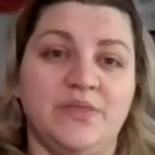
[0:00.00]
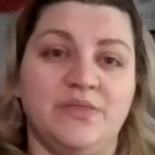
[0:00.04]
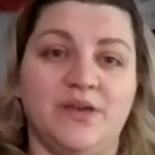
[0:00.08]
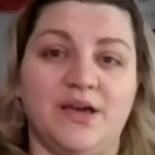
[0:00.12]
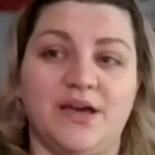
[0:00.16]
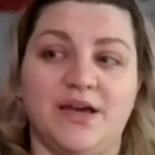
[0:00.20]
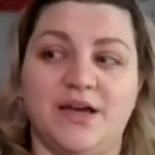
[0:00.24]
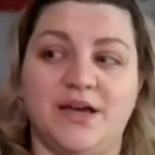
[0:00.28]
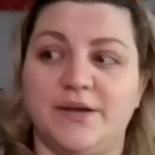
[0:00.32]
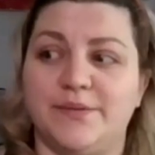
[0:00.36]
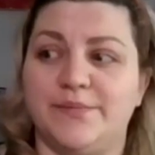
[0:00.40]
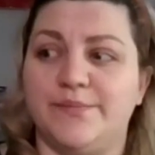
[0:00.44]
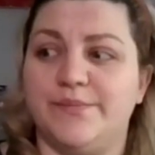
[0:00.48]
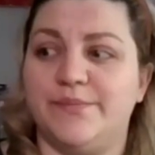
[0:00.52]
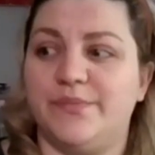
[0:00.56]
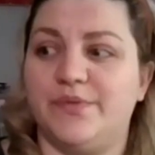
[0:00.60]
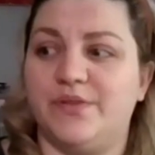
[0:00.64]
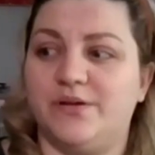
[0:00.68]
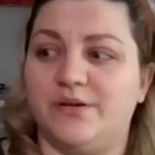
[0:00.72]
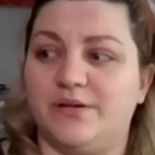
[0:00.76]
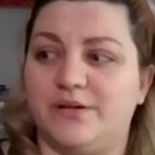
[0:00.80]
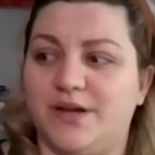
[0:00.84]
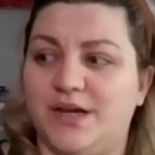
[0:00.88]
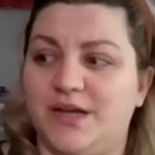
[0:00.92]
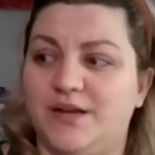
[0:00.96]

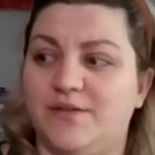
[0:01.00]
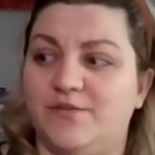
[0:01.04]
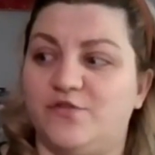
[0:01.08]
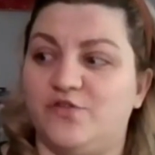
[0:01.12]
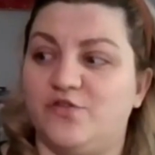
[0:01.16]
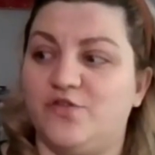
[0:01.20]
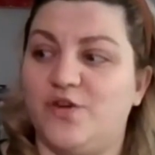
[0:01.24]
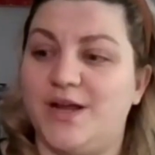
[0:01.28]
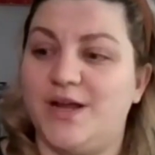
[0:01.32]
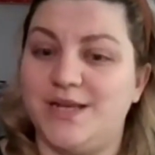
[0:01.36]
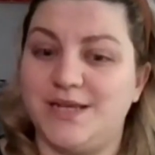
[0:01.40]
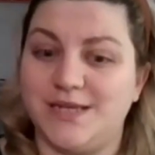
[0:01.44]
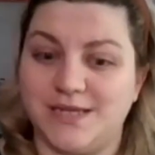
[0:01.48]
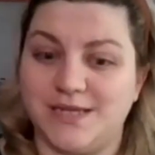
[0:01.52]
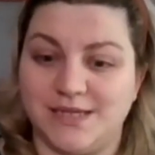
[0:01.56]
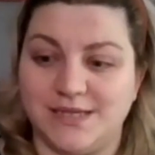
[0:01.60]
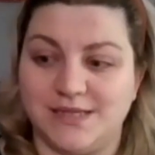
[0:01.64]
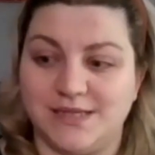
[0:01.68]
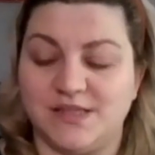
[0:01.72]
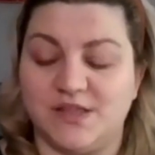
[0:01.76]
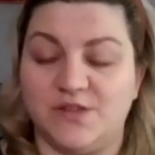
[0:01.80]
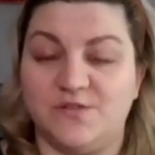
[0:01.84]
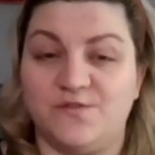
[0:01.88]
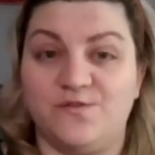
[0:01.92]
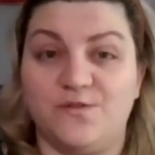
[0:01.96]
The kind of trend
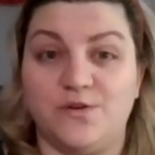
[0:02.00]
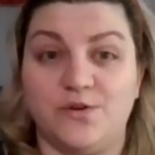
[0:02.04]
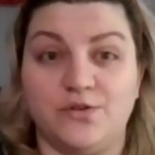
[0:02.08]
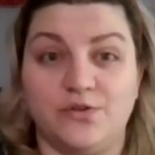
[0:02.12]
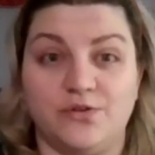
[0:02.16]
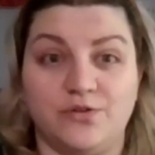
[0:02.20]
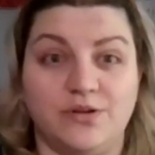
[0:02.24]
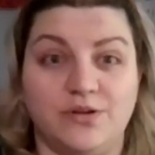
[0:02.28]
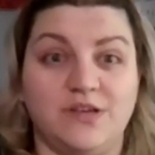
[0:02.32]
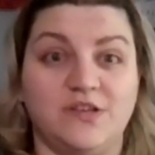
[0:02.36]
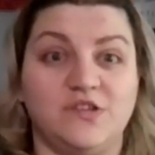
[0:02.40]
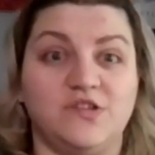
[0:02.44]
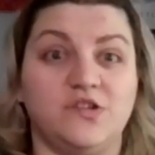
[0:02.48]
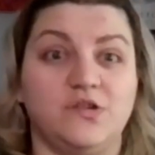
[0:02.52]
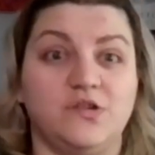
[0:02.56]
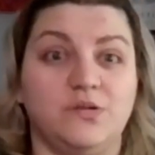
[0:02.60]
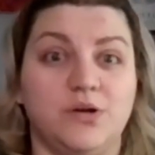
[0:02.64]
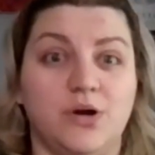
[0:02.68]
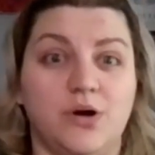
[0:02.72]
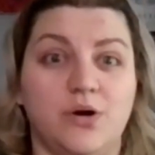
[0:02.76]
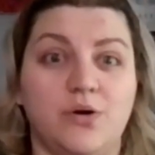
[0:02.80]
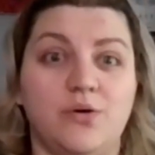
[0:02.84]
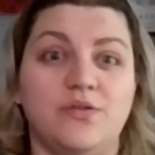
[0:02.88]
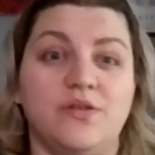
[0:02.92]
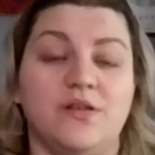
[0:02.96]
is the further east you
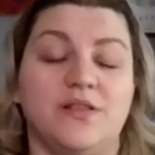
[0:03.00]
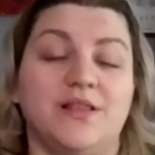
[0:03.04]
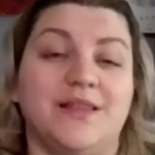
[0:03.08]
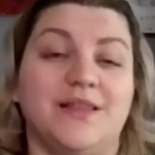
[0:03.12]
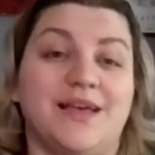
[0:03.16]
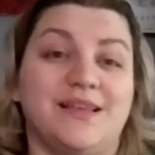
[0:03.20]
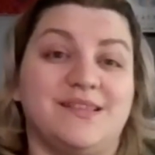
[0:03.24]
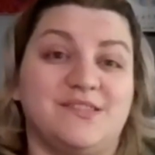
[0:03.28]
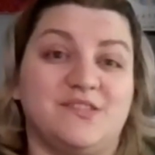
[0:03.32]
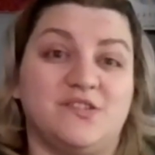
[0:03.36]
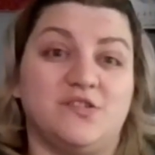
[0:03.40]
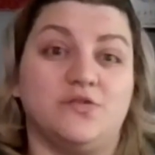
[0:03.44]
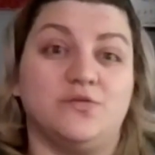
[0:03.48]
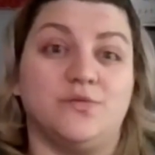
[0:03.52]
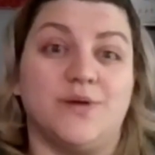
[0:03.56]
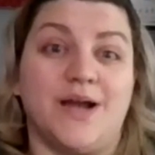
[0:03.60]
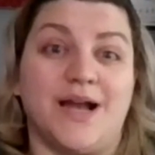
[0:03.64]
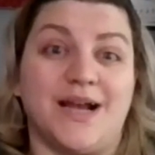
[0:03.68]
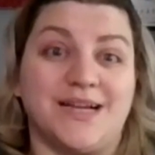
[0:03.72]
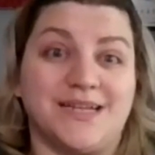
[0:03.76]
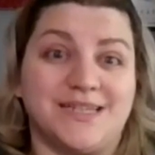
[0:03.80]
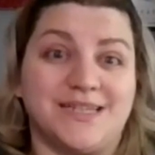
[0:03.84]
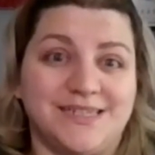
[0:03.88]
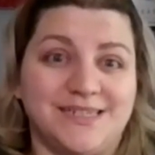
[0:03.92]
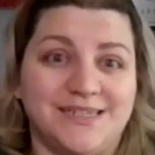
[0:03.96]
go, the less
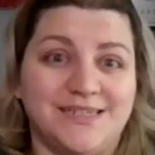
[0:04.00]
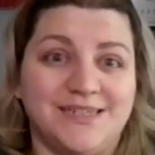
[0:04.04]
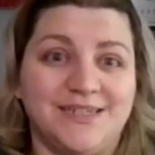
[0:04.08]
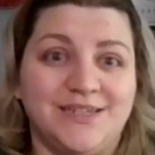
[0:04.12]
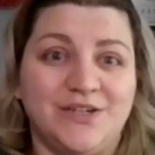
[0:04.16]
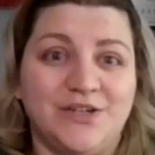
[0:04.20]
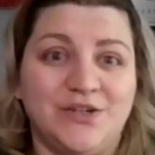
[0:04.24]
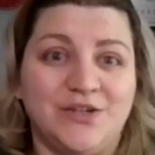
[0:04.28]
direct